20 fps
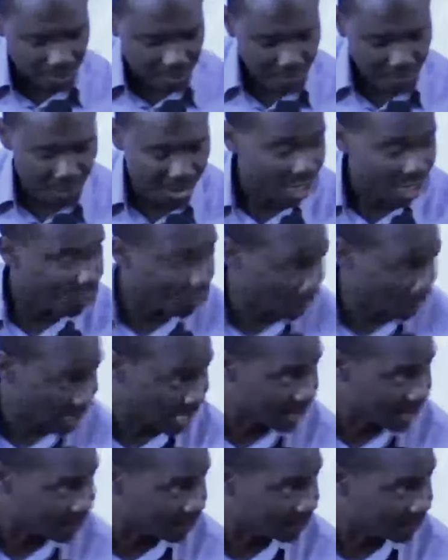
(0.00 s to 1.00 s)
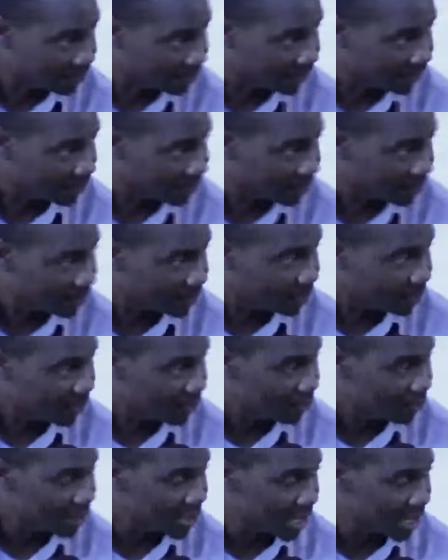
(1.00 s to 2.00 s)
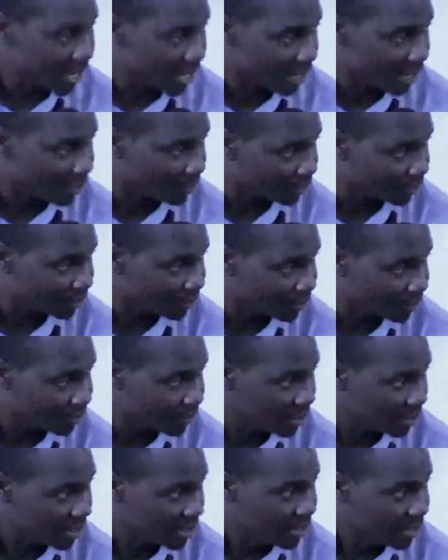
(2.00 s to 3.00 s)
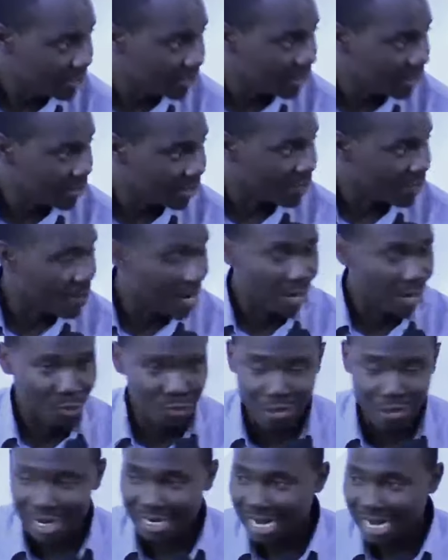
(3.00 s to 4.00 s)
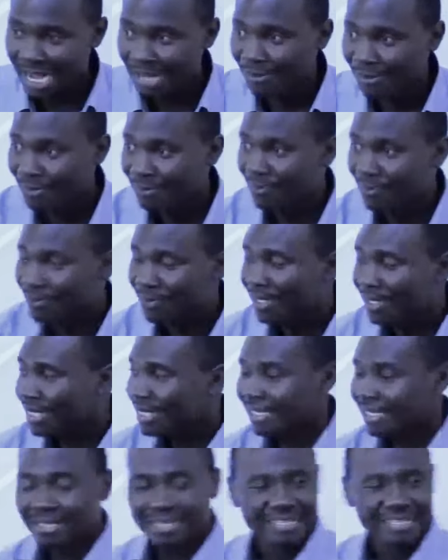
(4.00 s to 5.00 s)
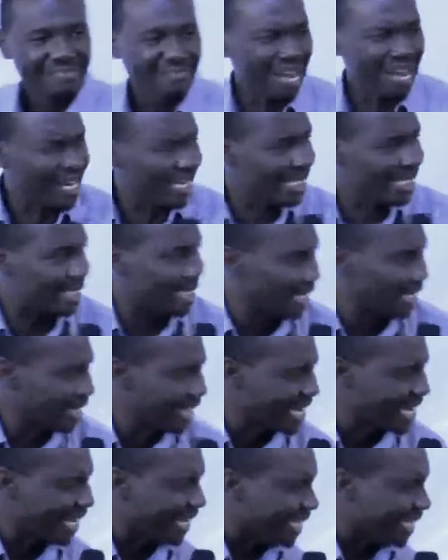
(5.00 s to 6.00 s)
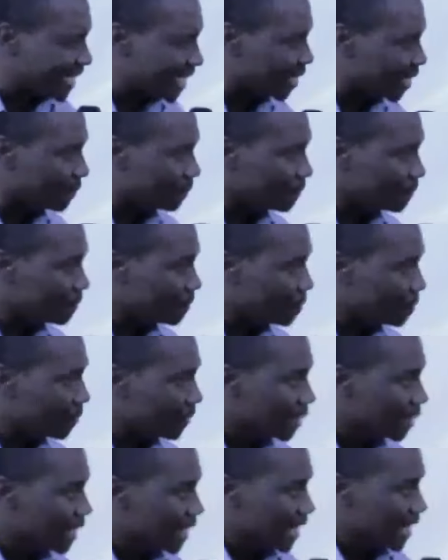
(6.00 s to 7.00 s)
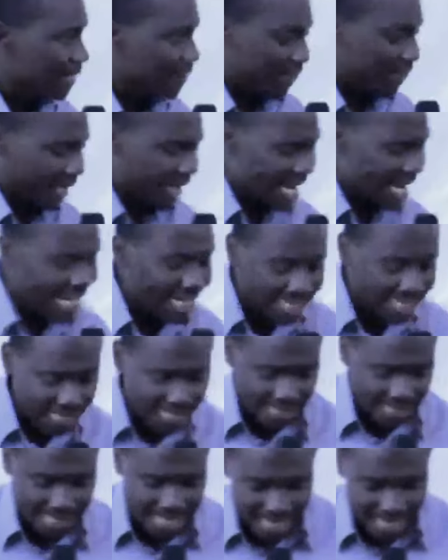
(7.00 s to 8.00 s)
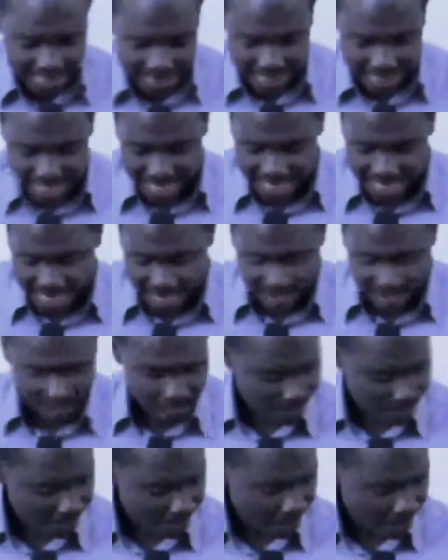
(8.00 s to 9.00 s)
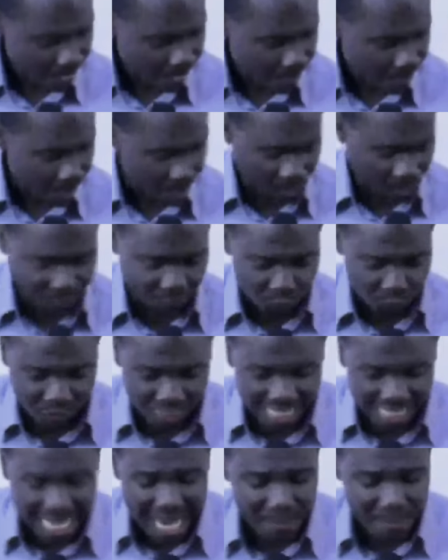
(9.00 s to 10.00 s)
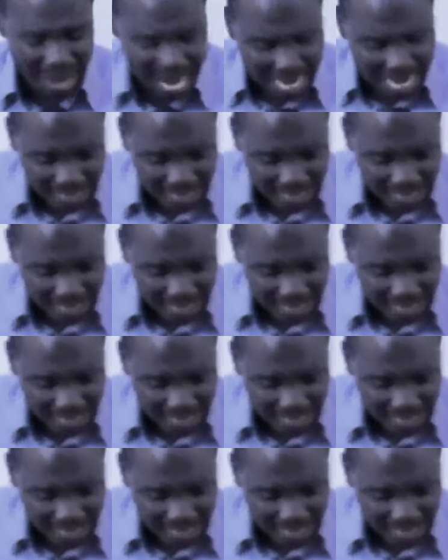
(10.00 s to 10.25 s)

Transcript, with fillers: pass with them. Pita nayo. Oma anguka nayo. That is the reality. The reality is that if you see a man